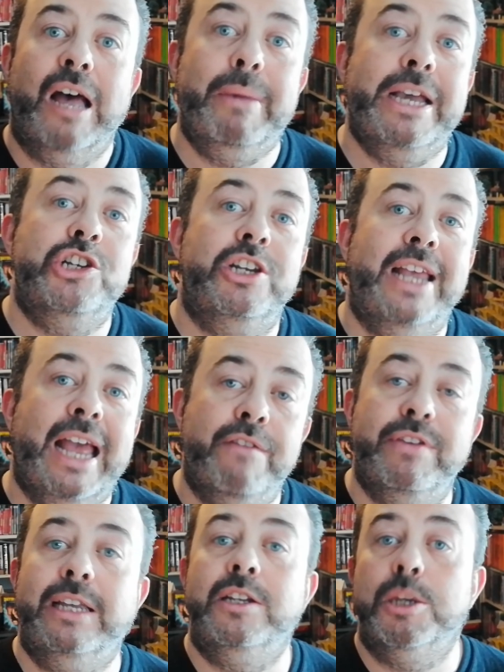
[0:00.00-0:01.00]
I'm actually
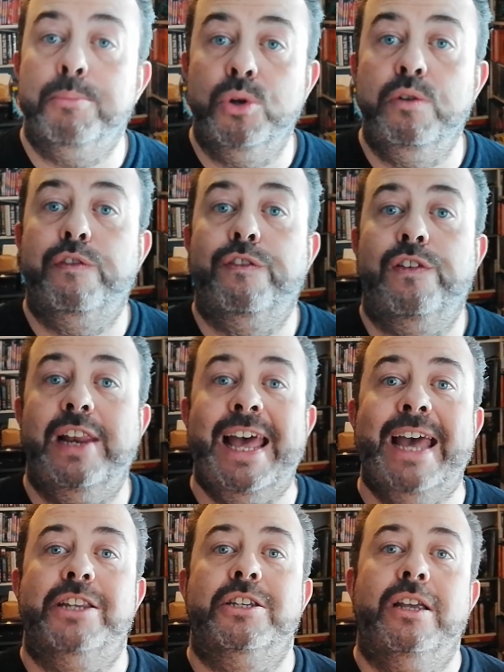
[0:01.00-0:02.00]
having to move
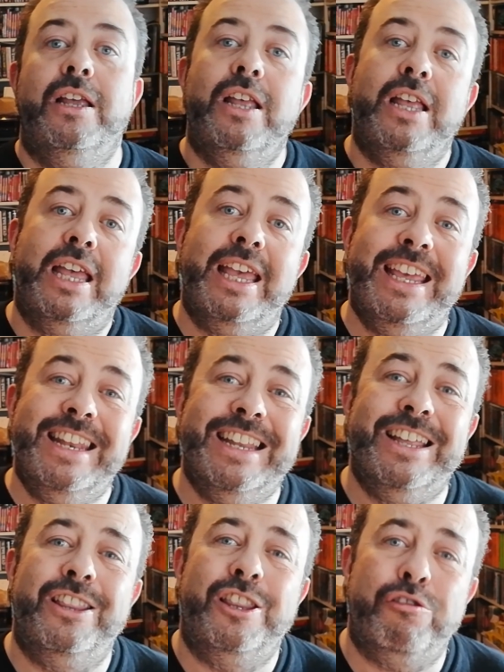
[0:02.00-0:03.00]
flat in
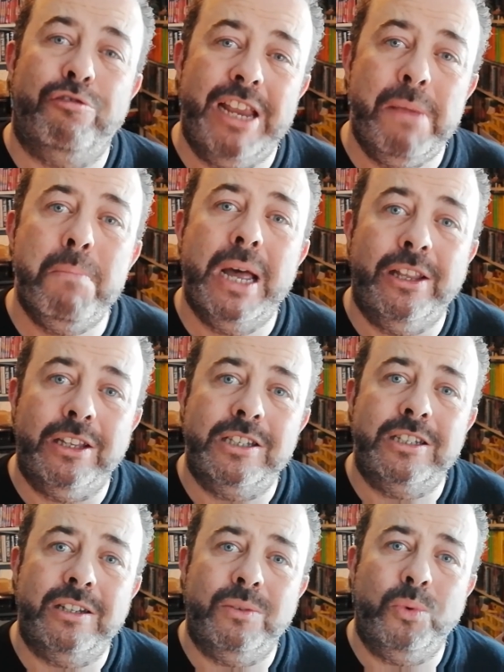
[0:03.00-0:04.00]
3
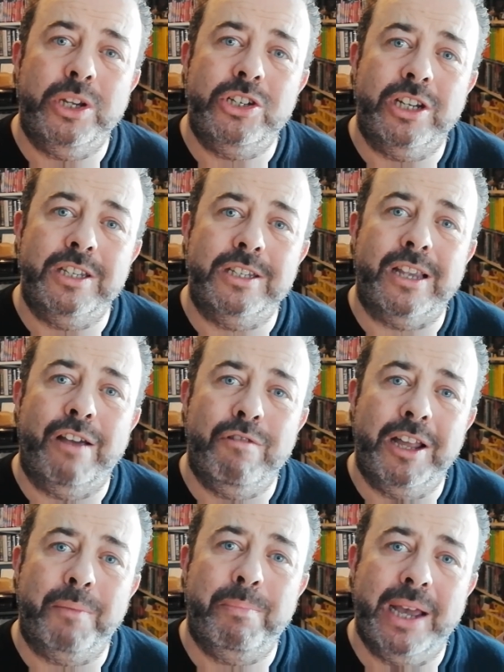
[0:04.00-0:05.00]
months, which is a
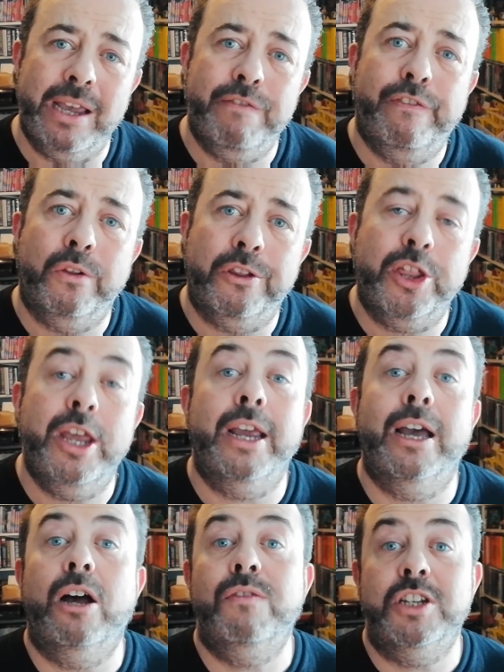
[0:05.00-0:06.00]
rather painful
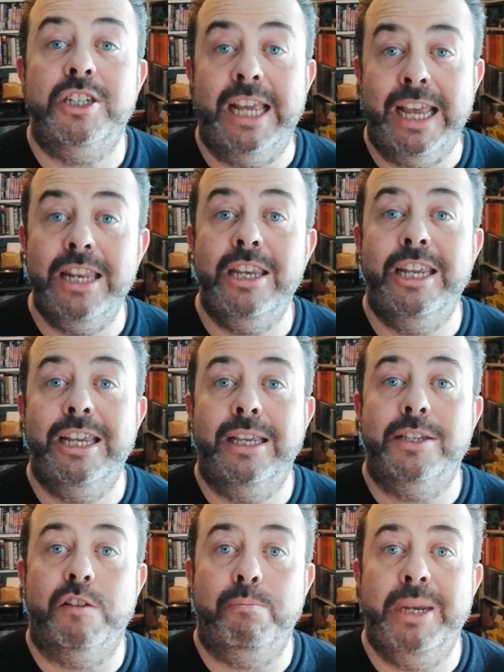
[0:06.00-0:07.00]
thing after 10
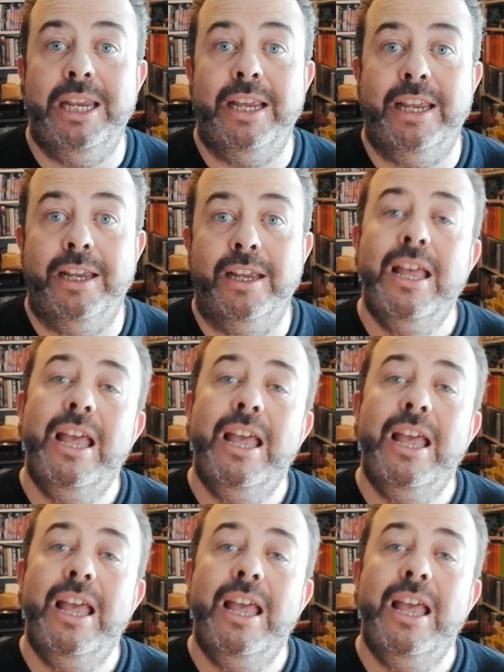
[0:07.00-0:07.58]
years of being here.